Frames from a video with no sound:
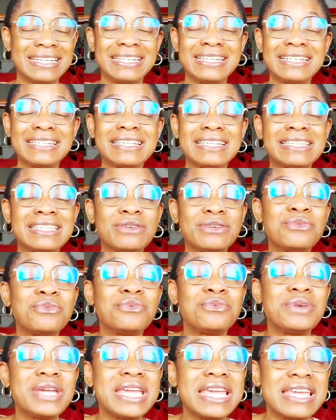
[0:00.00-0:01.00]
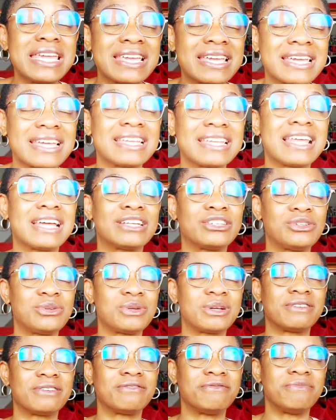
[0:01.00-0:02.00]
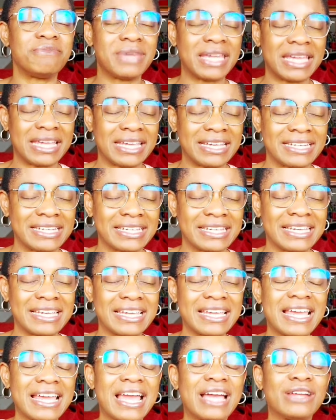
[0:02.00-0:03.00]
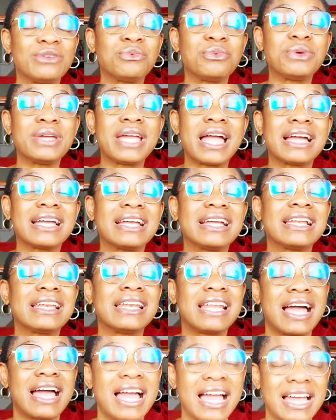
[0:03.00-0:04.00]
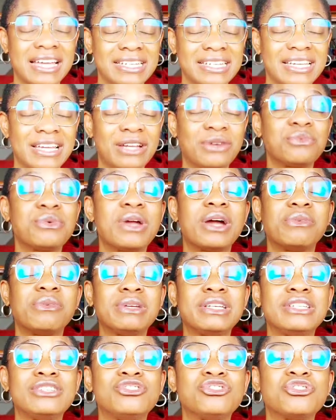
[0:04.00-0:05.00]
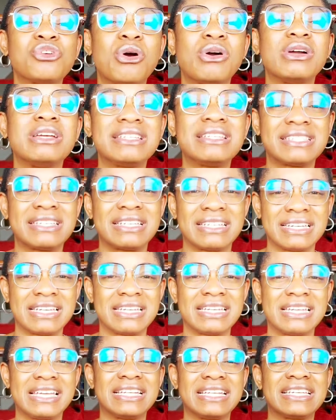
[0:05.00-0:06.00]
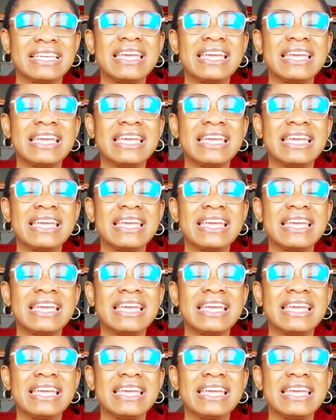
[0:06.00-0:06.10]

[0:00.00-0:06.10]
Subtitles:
This is the week that you have made, and we are glad and we are rejoicing in it.